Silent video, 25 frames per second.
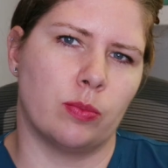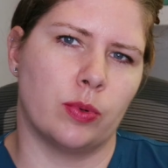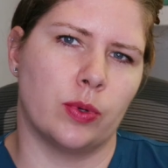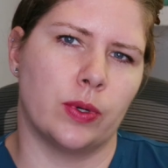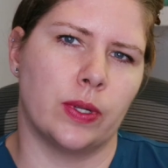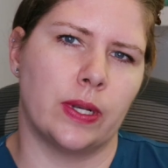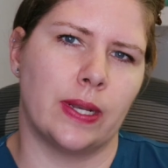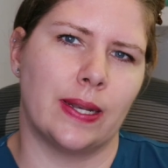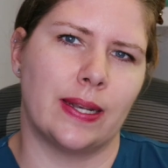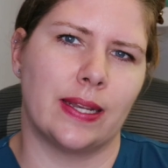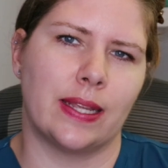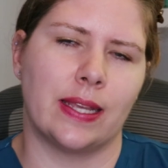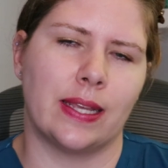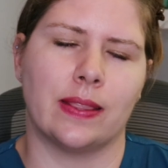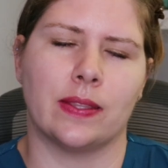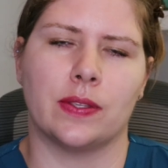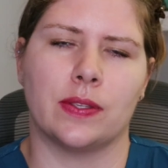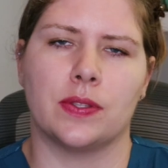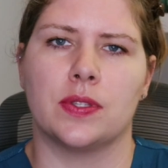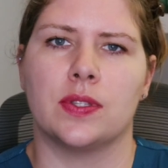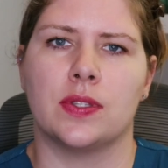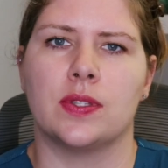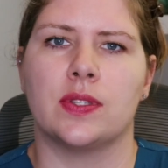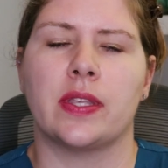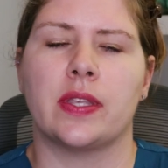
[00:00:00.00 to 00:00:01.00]
put it in
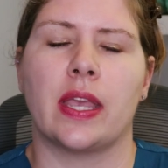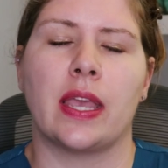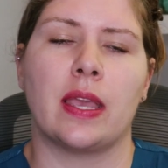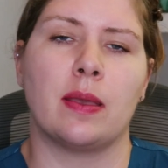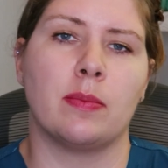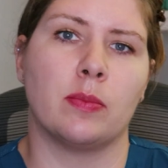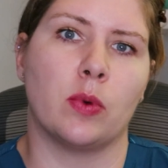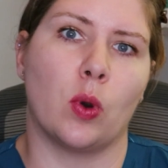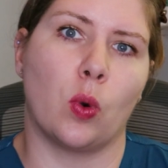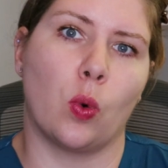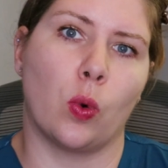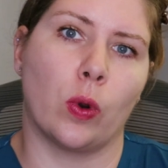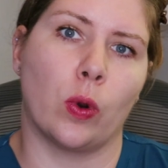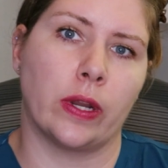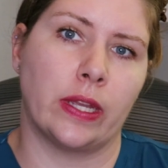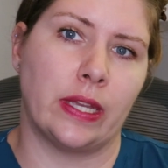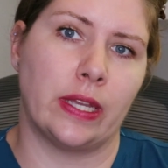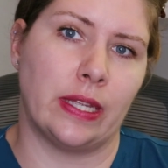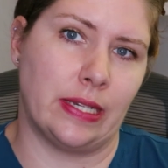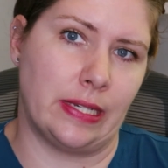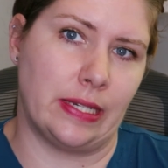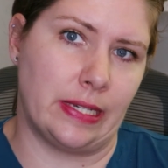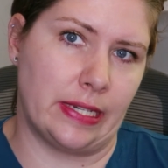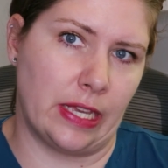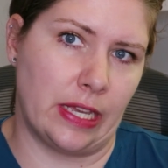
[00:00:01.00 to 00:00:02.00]
the same
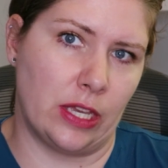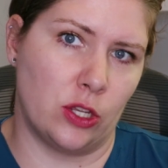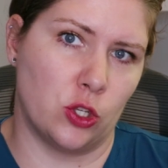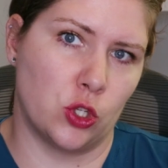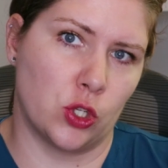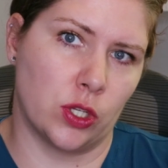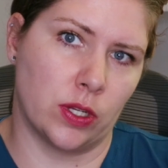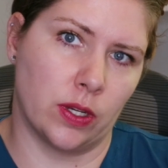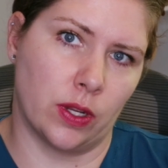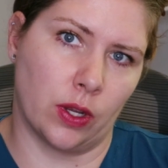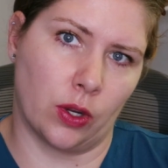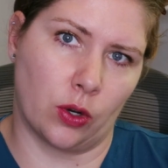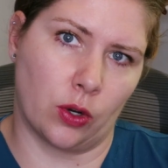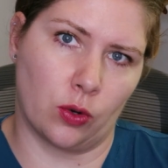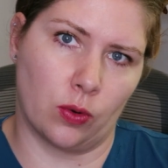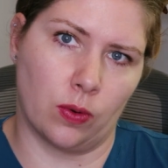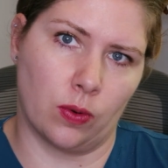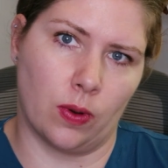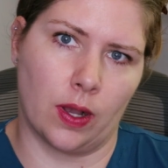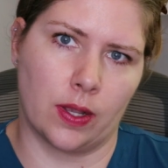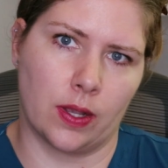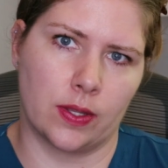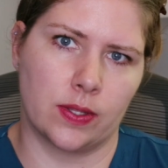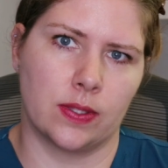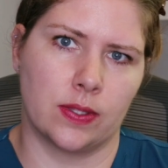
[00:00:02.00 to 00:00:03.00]
orientation
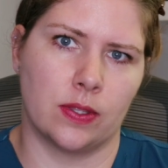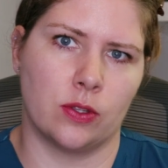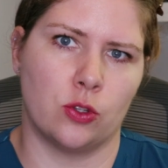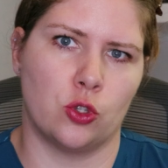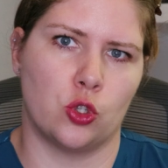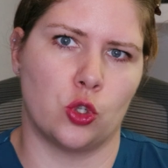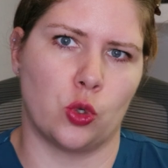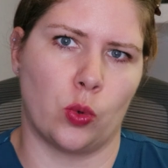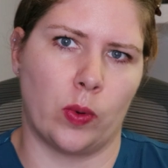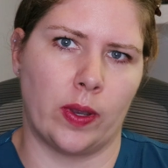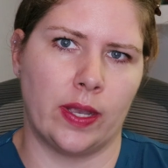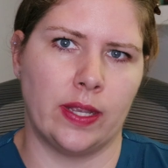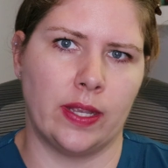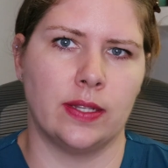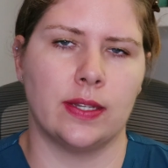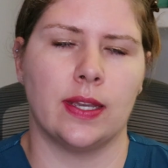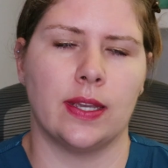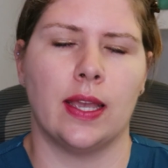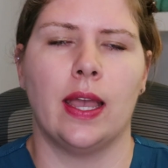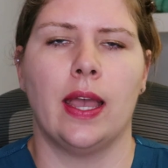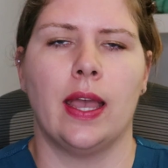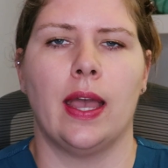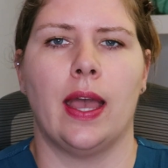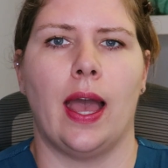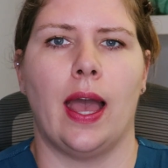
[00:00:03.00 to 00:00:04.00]
across the joint
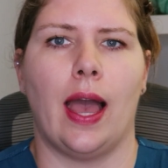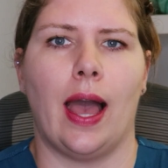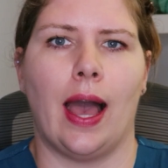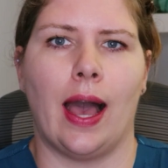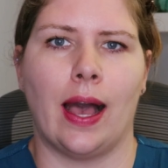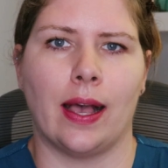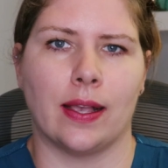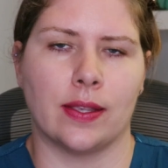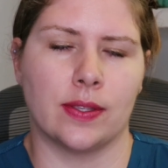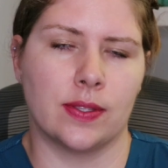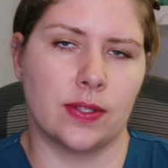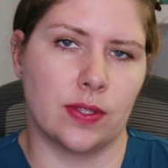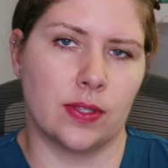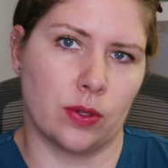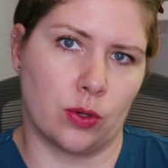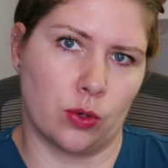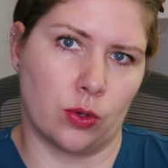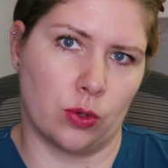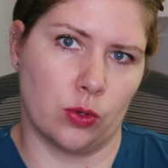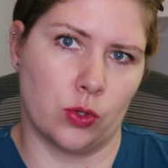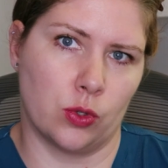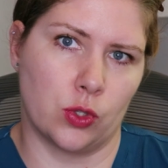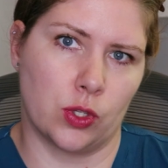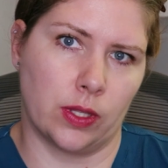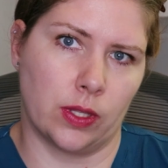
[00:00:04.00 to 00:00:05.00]
as the
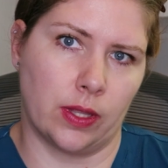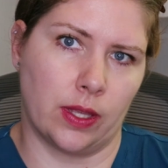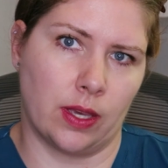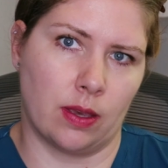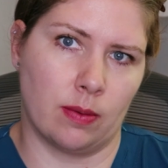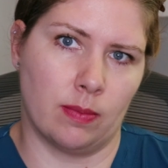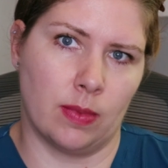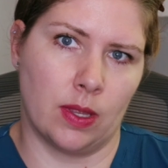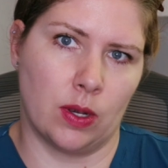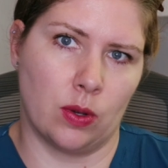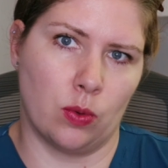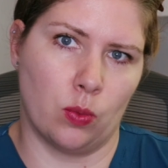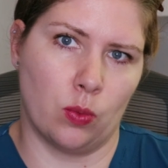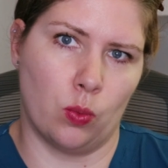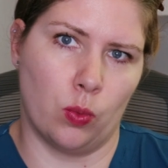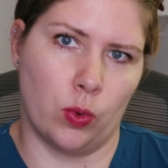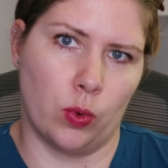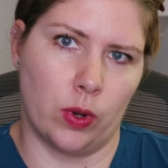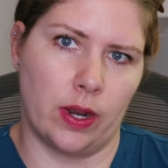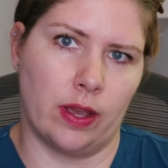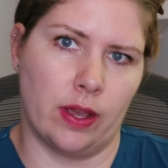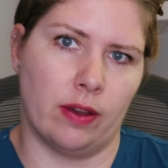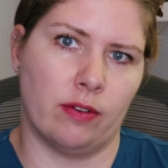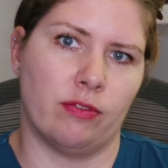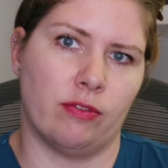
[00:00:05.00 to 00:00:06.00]
cruciate ligament
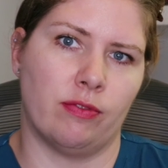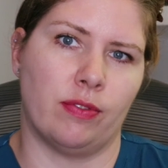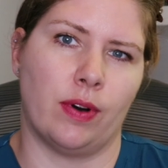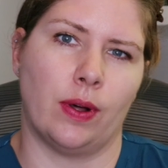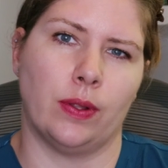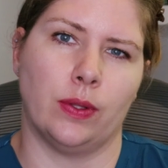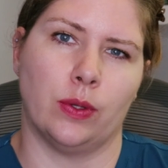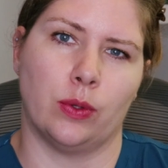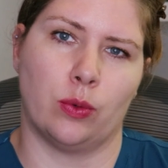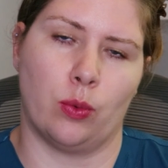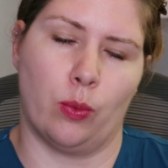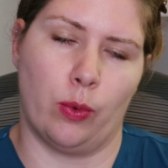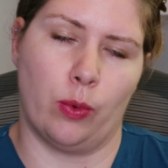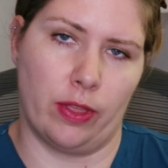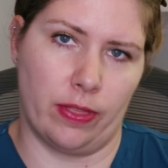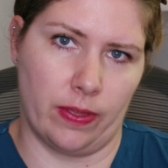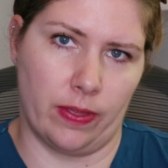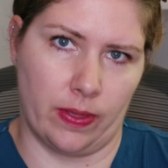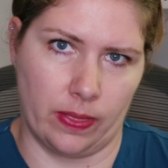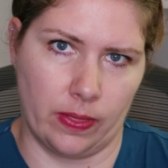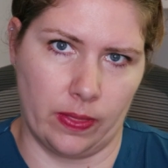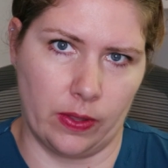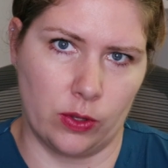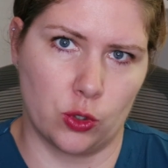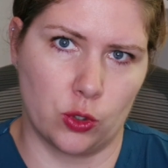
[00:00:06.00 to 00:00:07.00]
would have followed
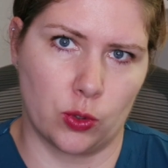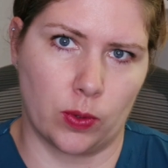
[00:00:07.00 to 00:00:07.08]
within the